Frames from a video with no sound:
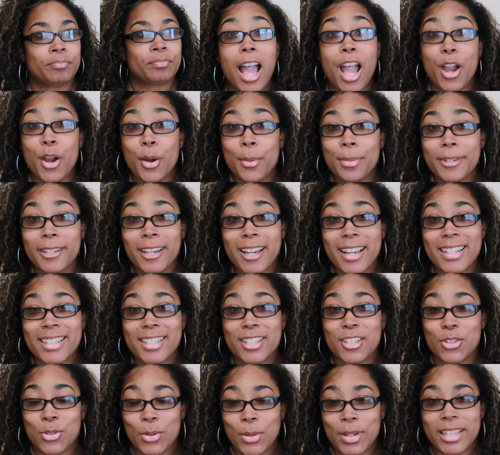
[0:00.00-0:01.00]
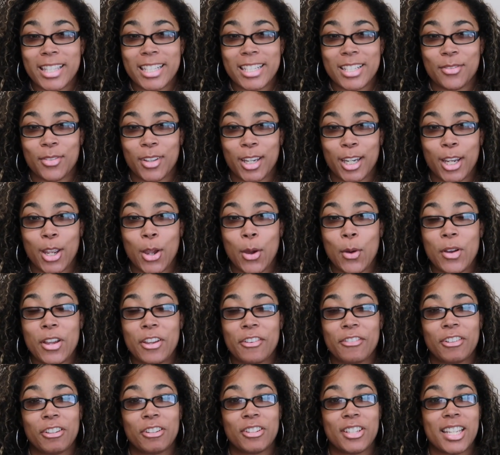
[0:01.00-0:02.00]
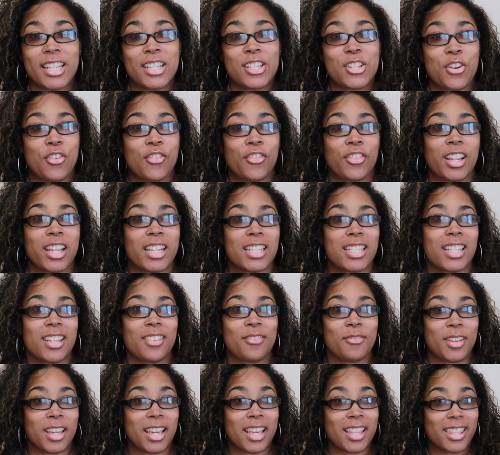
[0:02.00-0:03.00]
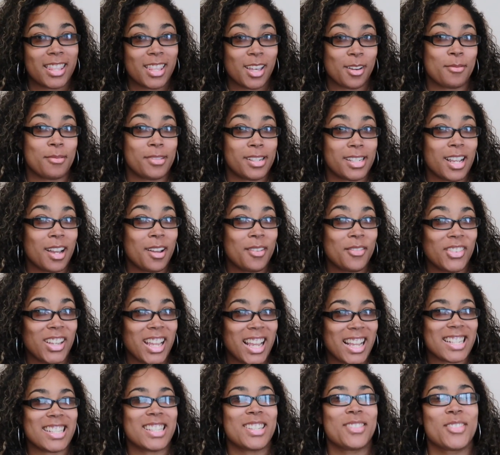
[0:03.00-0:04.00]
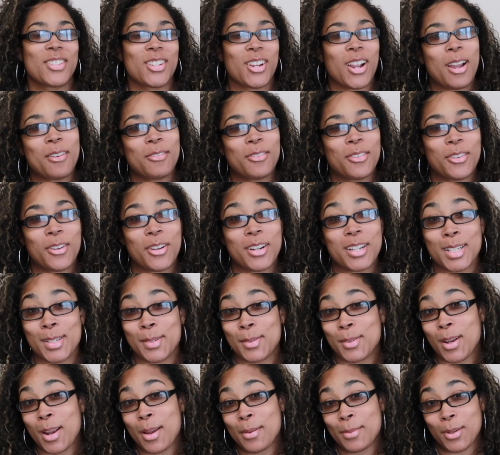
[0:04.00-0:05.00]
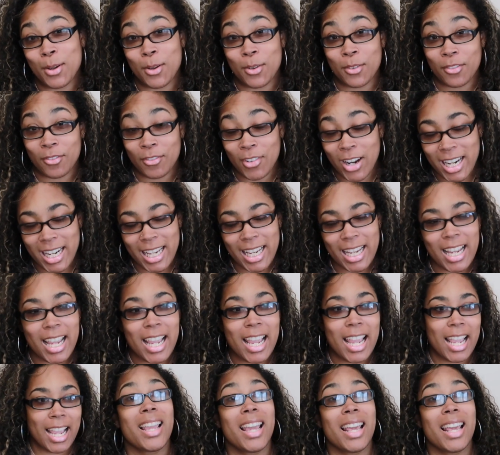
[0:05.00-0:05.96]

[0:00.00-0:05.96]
I hope you guys enjoyed this video. If you did, don't forget to give me a thumbs up and subscribe if you aren't subscribed already.